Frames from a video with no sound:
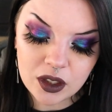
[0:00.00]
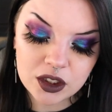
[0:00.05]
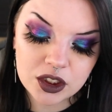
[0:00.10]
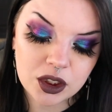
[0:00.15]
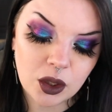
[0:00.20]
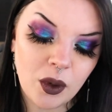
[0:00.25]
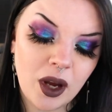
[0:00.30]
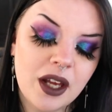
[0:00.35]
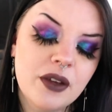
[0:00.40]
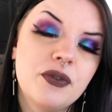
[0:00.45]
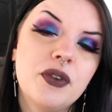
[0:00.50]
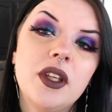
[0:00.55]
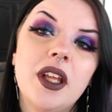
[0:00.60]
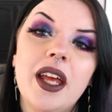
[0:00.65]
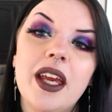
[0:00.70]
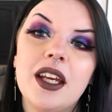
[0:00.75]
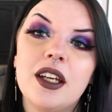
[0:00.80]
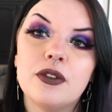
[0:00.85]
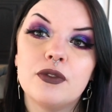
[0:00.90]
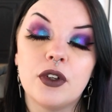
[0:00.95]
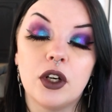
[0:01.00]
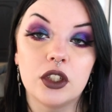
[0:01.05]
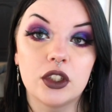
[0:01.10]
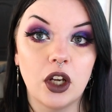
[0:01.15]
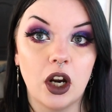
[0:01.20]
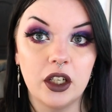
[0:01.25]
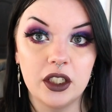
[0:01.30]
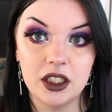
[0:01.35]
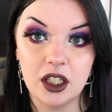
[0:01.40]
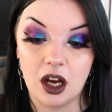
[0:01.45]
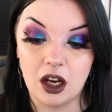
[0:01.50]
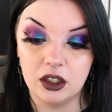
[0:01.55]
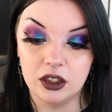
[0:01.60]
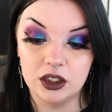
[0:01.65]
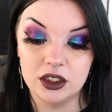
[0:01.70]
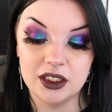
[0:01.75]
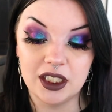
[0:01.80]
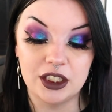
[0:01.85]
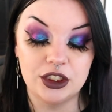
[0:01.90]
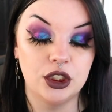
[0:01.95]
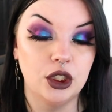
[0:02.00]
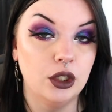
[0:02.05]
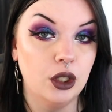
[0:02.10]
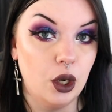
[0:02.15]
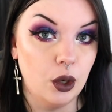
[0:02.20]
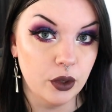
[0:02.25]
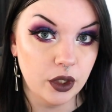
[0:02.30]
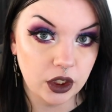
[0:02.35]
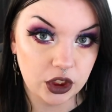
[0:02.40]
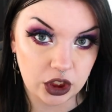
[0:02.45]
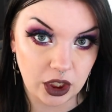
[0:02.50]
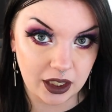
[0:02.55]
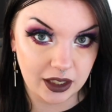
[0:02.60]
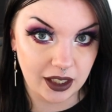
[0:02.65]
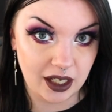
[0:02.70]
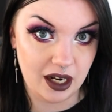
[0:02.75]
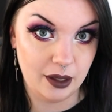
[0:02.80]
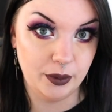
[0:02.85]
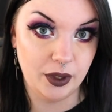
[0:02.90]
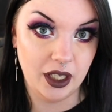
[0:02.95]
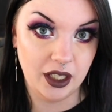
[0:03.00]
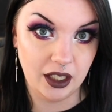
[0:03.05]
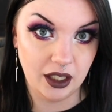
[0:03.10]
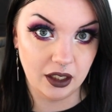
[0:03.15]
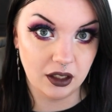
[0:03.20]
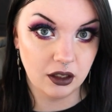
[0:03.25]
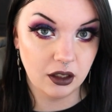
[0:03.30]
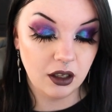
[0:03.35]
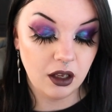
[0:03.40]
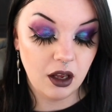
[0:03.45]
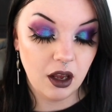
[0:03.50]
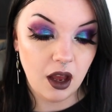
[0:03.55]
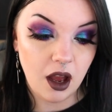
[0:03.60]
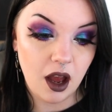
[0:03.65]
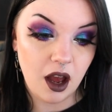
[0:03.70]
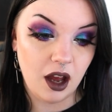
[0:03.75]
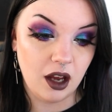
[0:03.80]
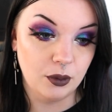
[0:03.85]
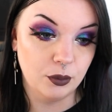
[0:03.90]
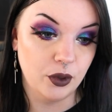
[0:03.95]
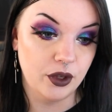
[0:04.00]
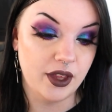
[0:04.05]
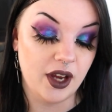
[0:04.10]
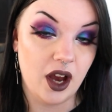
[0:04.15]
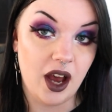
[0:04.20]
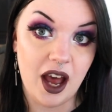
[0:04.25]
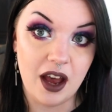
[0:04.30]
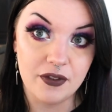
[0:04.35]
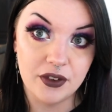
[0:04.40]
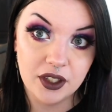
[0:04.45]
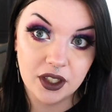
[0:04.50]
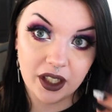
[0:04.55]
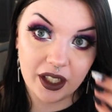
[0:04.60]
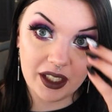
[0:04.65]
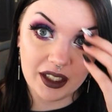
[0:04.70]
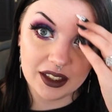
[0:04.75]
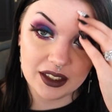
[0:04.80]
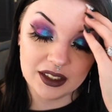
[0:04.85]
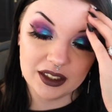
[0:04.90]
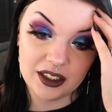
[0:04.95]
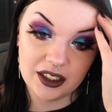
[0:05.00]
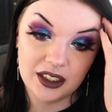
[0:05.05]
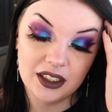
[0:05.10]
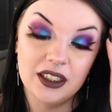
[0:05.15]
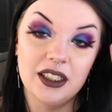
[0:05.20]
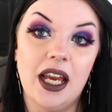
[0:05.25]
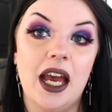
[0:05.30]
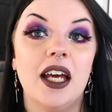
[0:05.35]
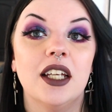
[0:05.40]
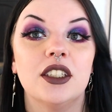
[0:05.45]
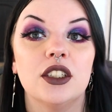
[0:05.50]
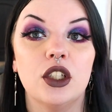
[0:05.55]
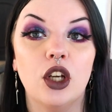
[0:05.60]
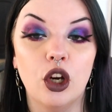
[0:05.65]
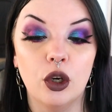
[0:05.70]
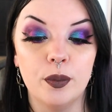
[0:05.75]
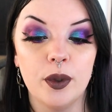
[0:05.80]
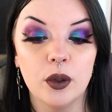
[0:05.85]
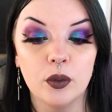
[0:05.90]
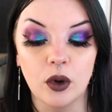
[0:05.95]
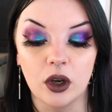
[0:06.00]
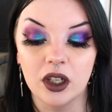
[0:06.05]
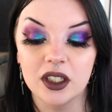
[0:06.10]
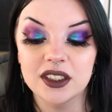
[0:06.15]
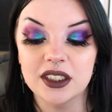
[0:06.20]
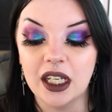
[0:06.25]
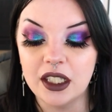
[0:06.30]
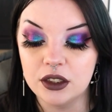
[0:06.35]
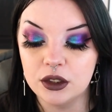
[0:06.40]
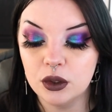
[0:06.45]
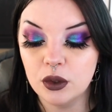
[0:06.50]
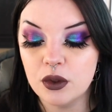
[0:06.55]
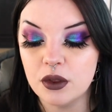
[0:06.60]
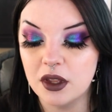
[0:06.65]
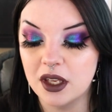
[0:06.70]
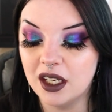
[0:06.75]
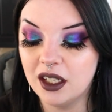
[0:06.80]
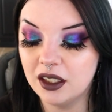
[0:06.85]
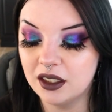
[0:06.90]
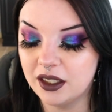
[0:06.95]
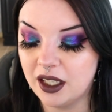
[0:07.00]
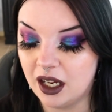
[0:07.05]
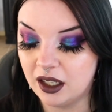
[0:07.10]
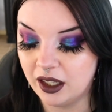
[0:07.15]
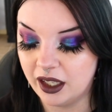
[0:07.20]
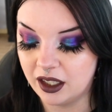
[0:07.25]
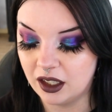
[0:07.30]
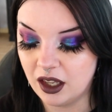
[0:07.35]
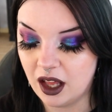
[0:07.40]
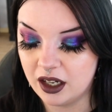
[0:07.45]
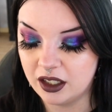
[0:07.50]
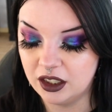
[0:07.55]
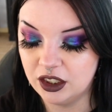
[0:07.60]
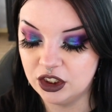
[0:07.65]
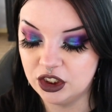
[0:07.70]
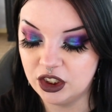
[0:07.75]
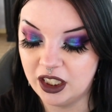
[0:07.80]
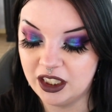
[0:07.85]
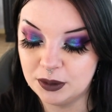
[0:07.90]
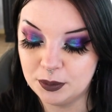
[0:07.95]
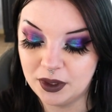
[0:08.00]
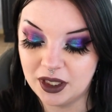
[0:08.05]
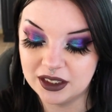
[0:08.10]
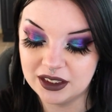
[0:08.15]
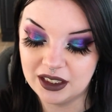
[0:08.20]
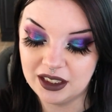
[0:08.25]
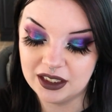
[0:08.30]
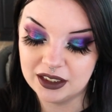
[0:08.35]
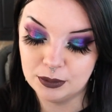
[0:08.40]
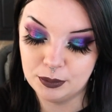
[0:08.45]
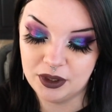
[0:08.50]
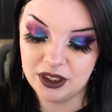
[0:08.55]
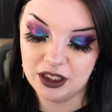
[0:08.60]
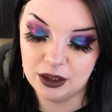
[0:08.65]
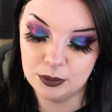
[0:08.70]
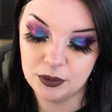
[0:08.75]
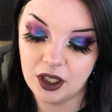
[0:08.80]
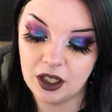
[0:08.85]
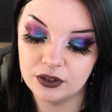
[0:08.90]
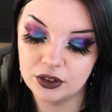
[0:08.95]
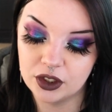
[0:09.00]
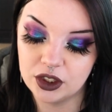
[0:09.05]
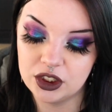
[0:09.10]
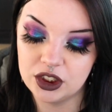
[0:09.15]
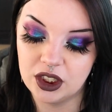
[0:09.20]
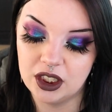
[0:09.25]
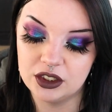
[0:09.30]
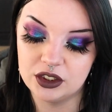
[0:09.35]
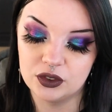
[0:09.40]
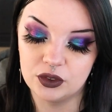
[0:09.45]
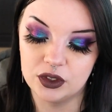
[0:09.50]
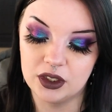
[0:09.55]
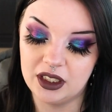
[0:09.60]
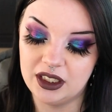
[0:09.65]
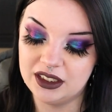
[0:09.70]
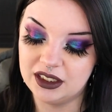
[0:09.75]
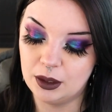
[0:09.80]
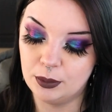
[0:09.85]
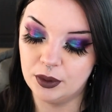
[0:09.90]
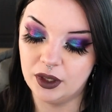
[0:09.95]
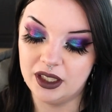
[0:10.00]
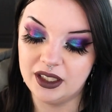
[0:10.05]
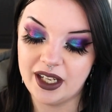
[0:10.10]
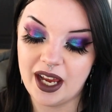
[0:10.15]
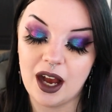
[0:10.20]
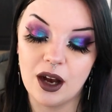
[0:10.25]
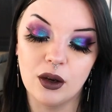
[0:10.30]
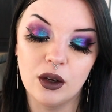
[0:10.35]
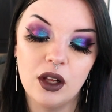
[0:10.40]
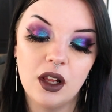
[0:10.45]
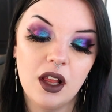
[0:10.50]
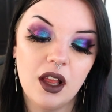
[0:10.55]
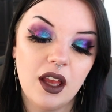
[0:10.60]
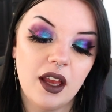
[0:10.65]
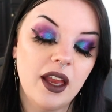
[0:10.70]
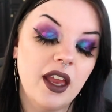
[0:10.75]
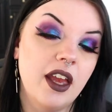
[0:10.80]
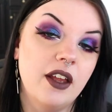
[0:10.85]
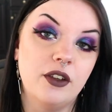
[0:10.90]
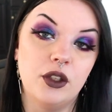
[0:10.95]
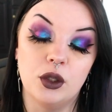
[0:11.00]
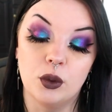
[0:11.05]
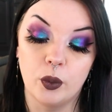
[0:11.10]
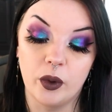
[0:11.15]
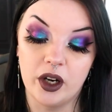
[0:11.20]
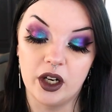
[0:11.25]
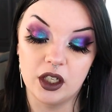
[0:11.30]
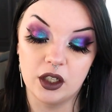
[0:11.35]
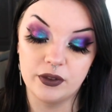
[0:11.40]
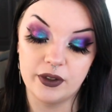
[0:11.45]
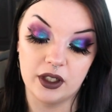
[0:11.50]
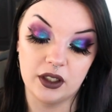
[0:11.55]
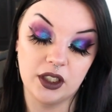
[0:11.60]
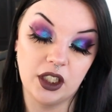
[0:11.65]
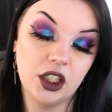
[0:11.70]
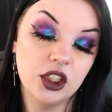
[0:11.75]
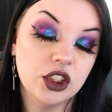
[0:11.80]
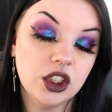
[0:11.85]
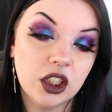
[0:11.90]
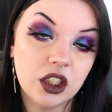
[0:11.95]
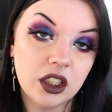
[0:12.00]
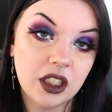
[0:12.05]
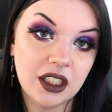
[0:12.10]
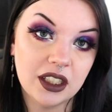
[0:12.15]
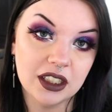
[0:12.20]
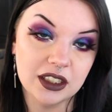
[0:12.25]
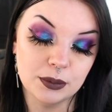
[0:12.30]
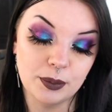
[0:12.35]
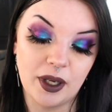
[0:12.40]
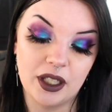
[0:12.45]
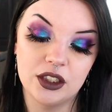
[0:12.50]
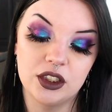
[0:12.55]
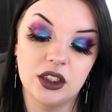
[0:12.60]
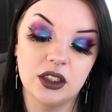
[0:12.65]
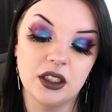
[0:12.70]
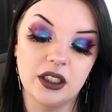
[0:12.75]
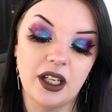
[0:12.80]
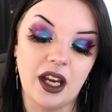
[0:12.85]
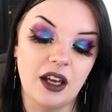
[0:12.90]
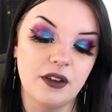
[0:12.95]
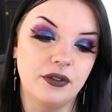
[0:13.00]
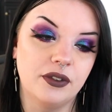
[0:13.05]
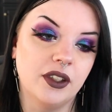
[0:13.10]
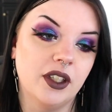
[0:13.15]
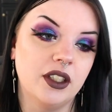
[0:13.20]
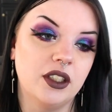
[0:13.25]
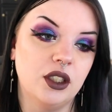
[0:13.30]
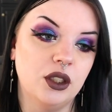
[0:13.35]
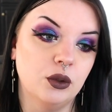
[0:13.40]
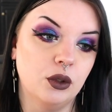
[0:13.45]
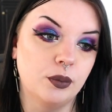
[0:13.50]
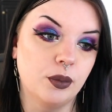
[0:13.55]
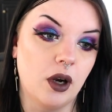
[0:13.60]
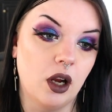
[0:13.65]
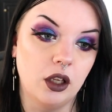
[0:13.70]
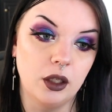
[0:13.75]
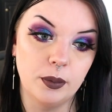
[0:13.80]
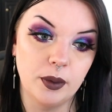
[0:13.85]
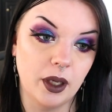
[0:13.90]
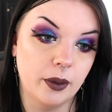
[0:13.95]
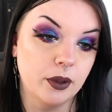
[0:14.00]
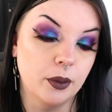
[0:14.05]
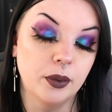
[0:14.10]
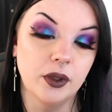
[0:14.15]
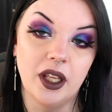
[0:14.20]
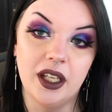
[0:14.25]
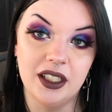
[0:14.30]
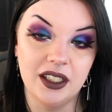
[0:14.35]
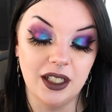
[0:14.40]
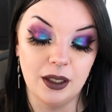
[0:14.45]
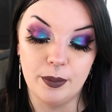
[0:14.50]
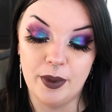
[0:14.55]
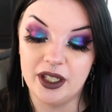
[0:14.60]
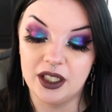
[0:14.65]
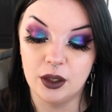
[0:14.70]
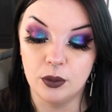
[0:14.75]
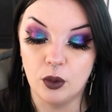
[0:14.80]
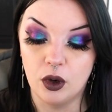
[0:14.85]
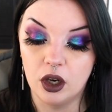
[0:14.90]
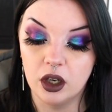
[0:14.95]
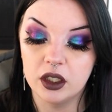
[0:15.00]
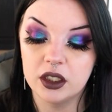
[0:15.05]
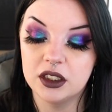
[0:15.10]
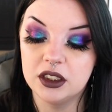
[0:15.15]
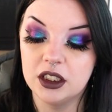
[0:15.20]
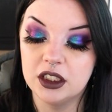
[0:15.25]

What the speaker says: So I feel like for $30, I should know the shade that I'm getting without having to like guess and hope it works. I do think that like a lot of these shades, because it is medium coverage and it's really easy to blend out, and you're wearing a foundation underneath especially, I feel like you would probably be able to blend it and make it work.